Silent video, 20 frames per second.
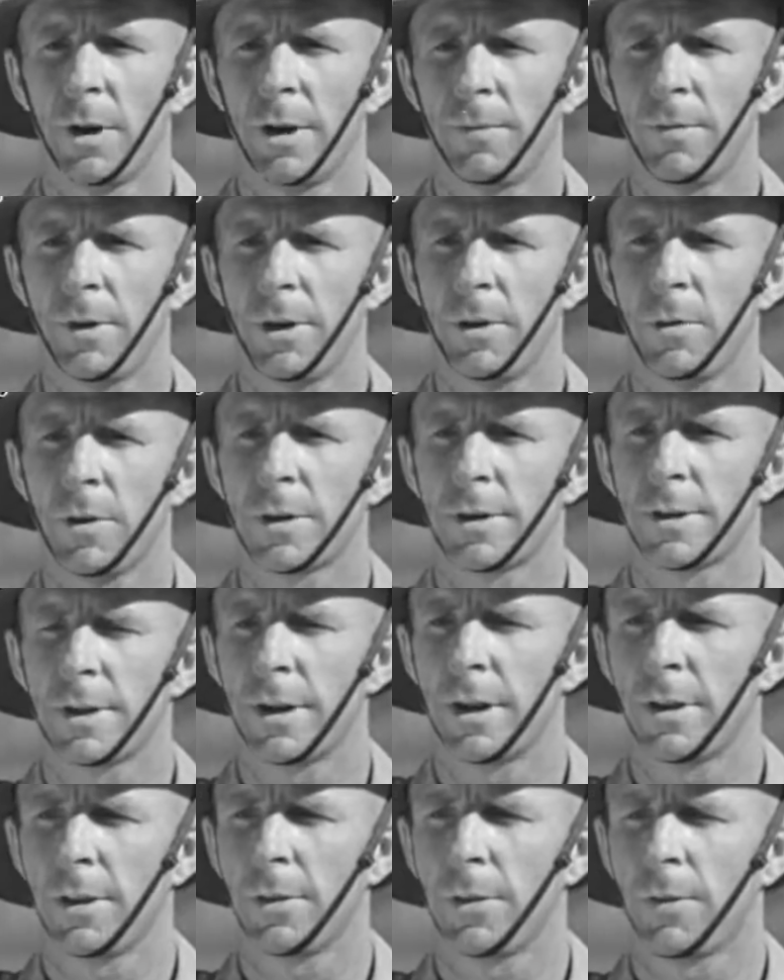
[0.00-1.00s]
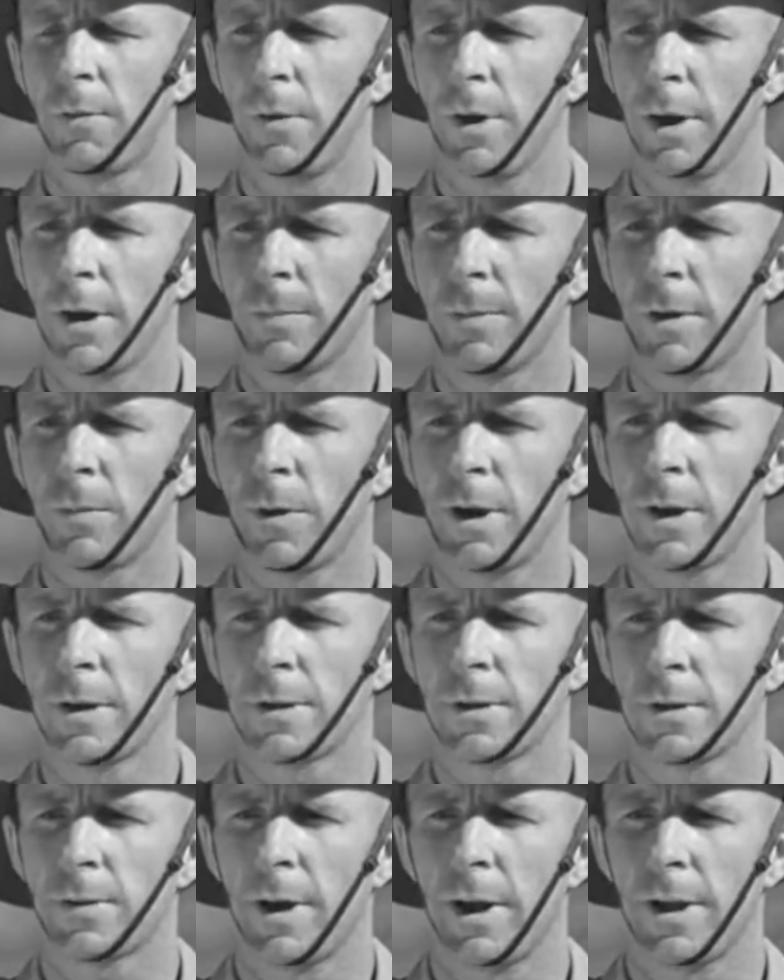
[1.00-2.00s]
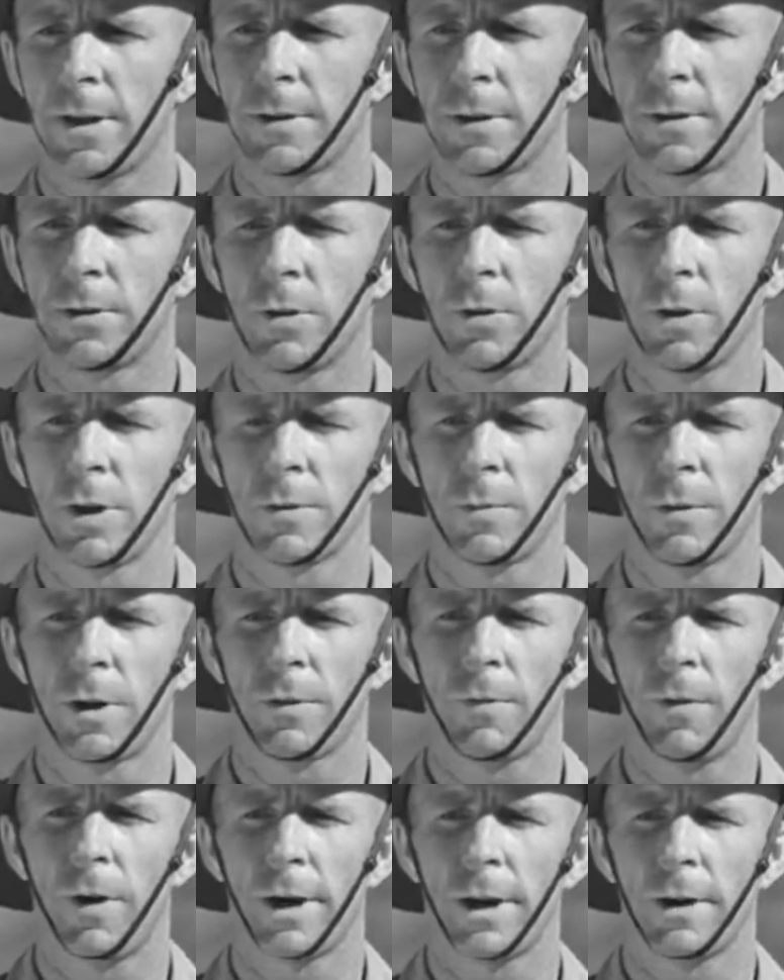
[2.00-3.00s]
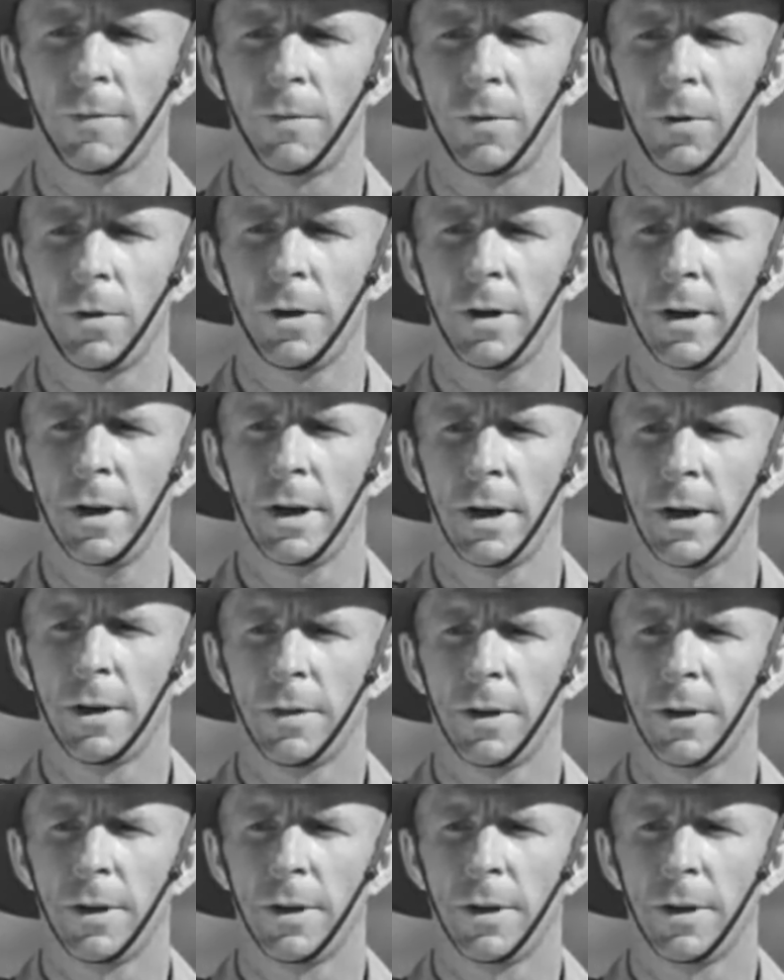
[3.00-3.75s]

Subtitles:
But if you do consider that the freedom that we as Australians enjoy is worth fighting for,